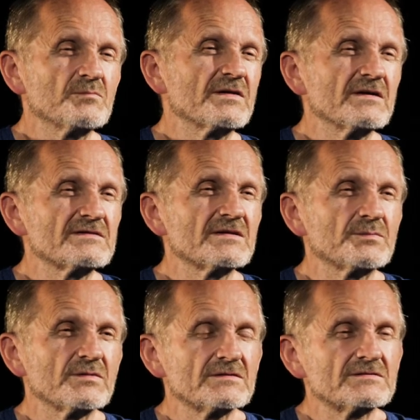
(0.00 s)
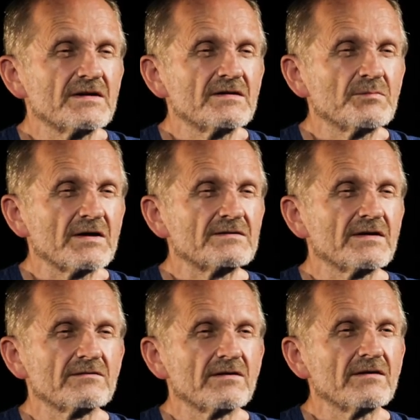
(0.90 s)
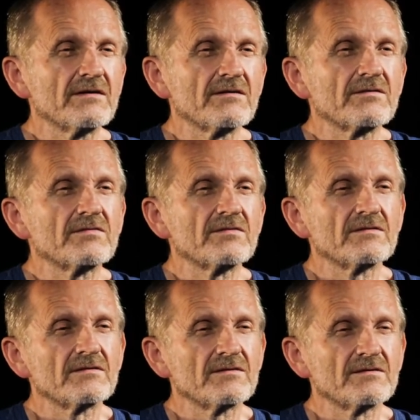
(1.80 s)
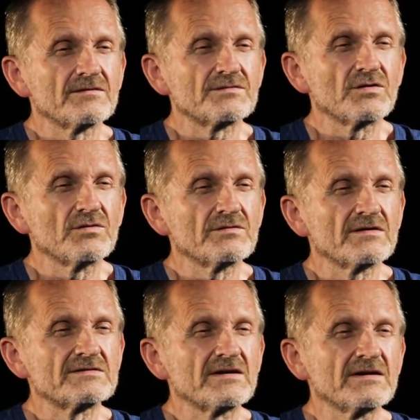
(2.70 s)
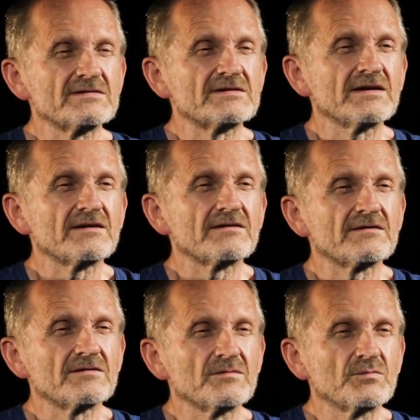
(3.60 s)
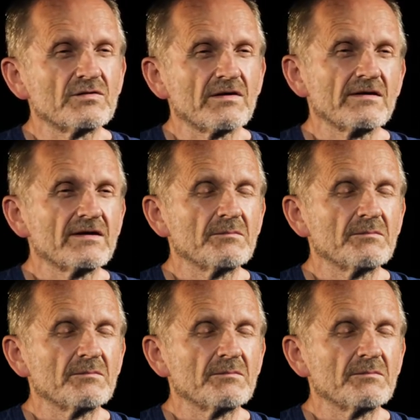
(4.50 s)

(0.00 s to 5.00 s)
principles in bacteria, here shown a stylistic Borrelia